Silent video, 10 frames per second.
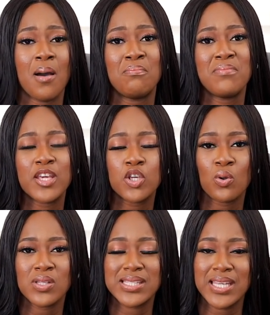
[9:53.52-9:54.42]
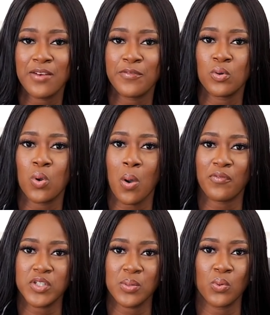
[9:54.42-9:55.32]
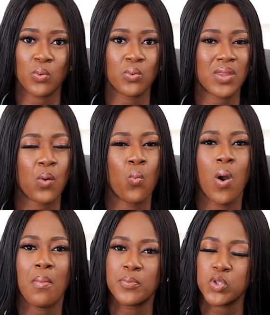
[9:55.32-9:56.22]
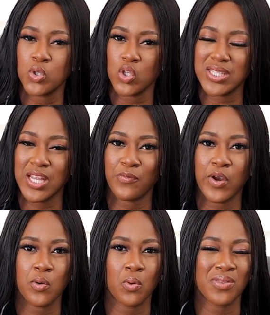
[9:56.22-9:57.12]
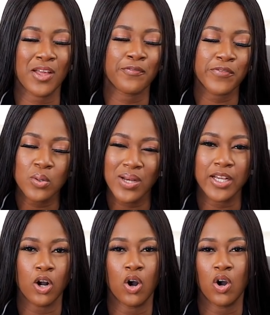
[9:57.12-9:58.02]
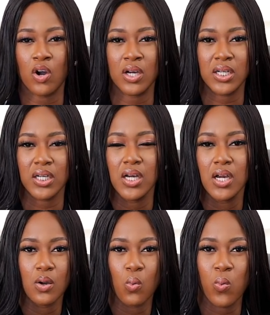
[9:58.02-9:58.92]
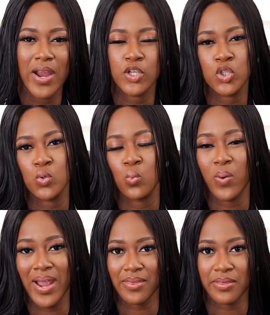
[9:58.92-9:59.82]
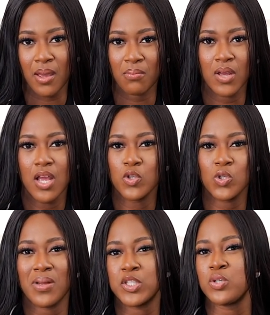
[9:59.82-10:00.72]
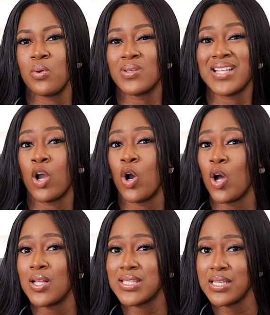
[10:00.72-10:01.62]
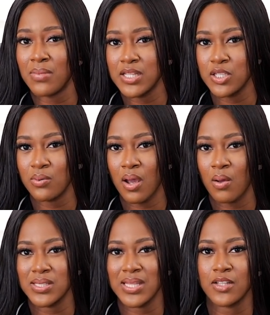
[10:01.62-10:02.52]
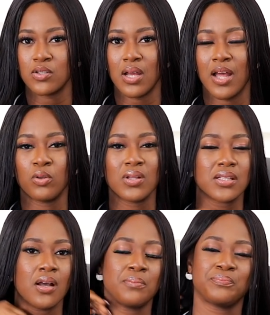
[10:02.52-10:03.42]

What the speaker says: make your skin feel comfortable, that warm up to your skin very well, that feel like a hug when you wear them. So materials like cotton materials that are not